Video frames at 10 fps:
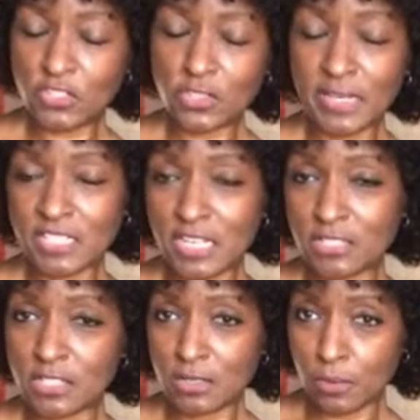So I
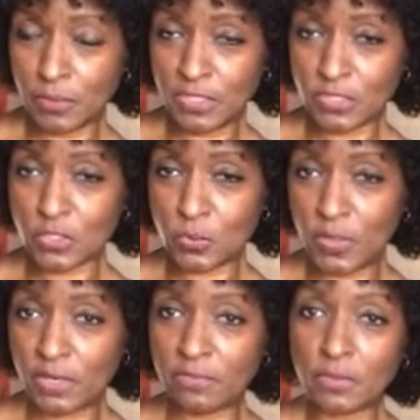tend to go with a
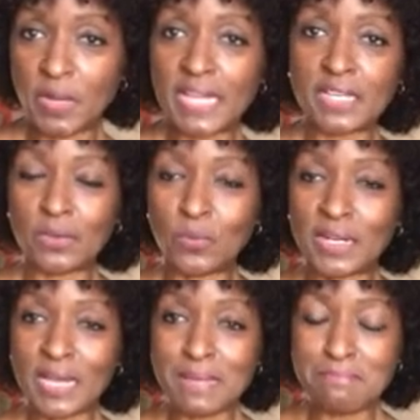sweeter variety
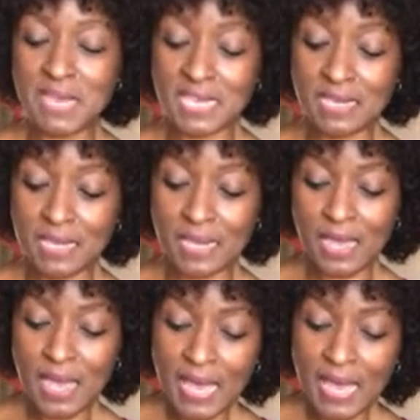when I'm making